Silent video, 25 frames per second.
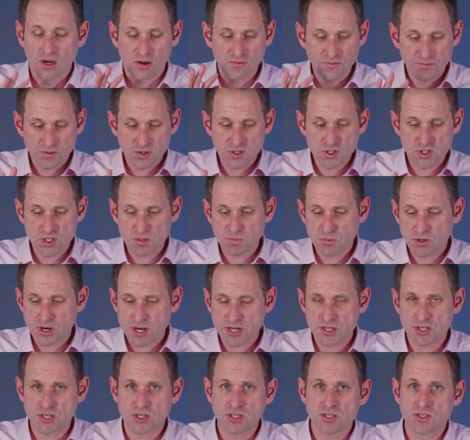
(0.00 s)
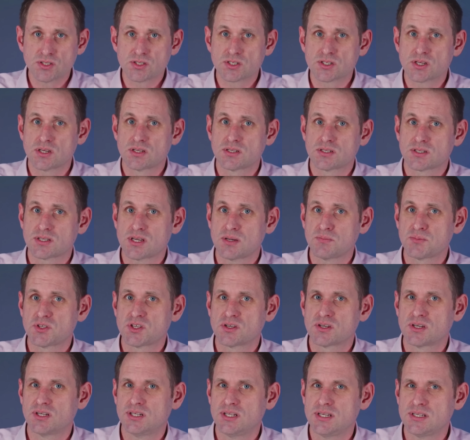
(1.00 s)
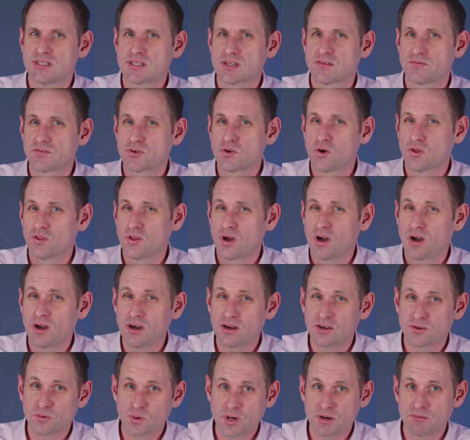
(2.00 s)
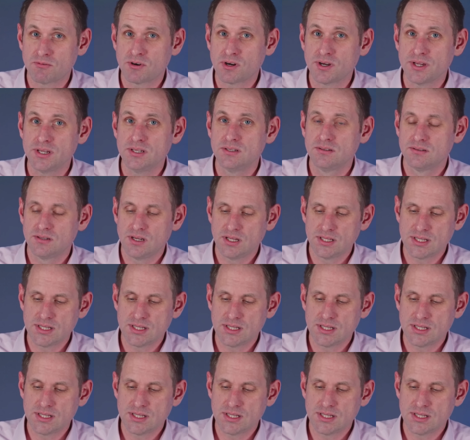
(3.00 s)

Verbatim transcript: On first impressions, Samsung at least have got the hardware right,